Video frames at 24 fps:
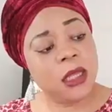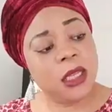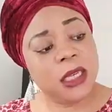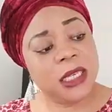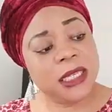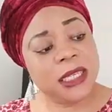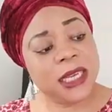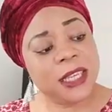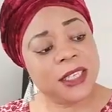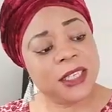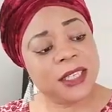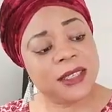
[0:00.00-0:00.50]

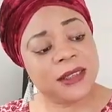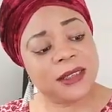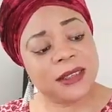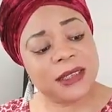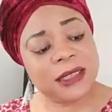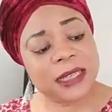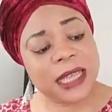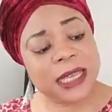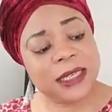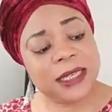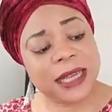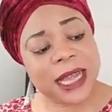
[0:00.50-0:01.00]
This
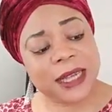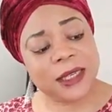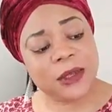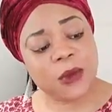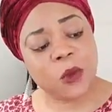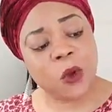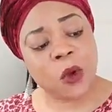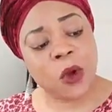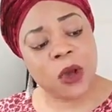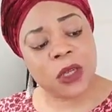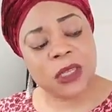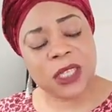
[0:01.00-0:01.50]
seeded
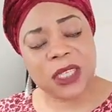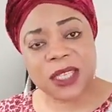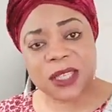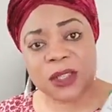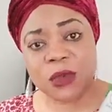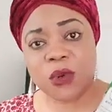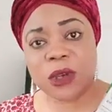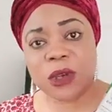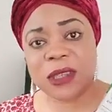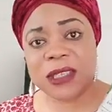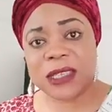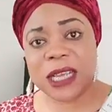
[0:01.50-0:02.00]
one, this
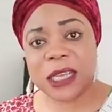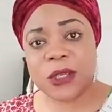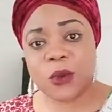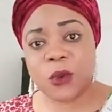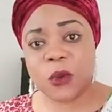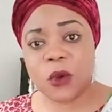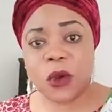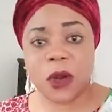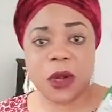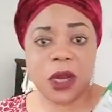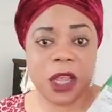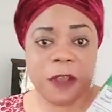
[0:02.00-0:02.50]
roasted
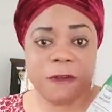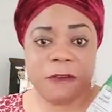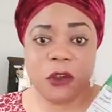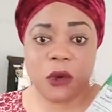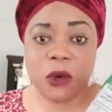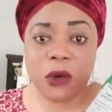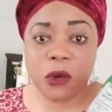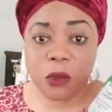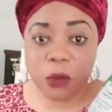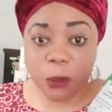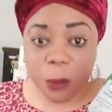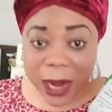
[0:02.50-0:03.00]
one, if
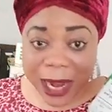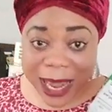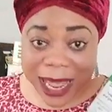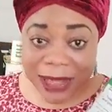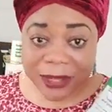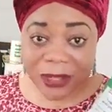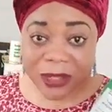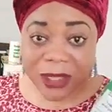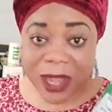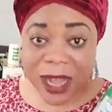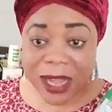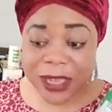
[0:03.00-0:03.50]
you
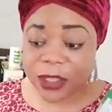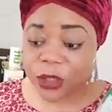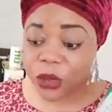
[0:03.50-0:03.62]
get that,